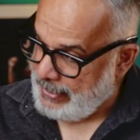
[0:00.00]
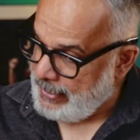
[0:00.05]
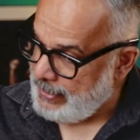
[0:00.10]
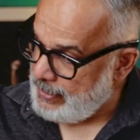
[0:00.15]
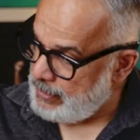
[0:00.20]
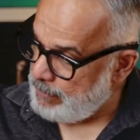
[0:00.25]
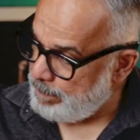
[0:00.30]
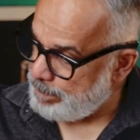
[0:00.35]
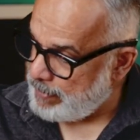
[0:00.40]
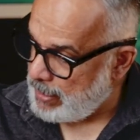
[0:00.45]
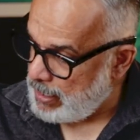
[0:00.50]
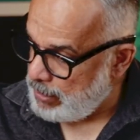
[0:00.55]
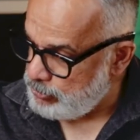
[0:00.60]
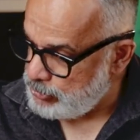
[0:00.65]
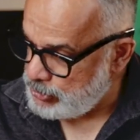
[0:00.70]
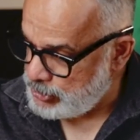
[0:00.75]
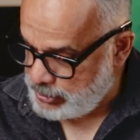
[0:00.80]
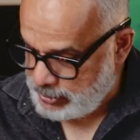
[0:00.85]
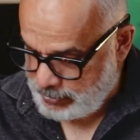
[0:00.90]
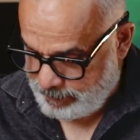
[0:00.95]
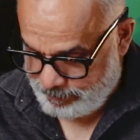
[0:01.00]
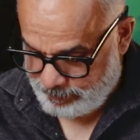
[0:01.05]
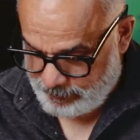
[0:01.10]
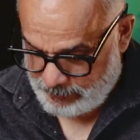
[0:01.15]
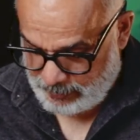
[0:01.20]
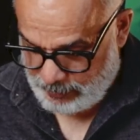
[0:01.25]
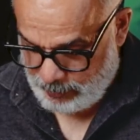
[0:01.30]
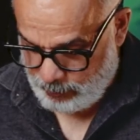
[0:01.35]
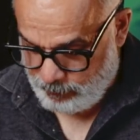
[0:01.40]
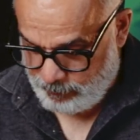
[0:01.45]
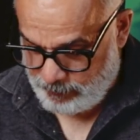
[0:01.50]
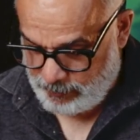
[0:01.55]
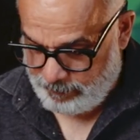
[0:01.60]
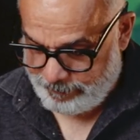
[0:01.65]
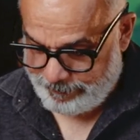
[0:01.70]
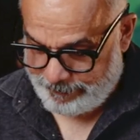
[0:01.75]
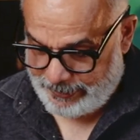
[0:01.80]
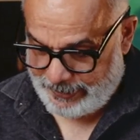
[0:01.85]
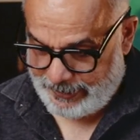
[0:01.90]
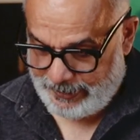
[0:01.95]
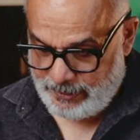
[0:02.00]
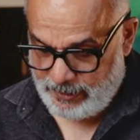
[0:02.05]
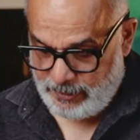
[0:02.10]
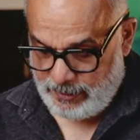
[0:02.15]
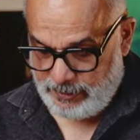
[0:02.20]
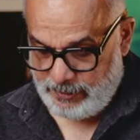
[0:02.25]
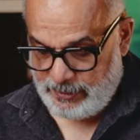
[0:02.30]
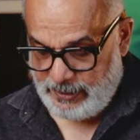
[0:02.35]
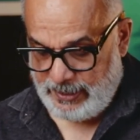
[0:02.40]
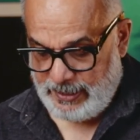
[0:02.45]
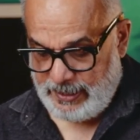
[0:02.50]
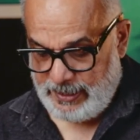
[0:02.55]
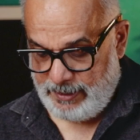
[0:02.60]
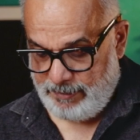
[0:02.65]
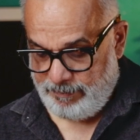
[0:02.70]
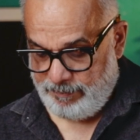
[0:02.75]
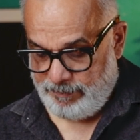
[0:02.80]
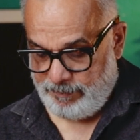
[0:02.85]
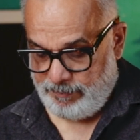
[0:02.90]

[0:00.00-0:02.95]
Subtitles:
In the pouch, you will find the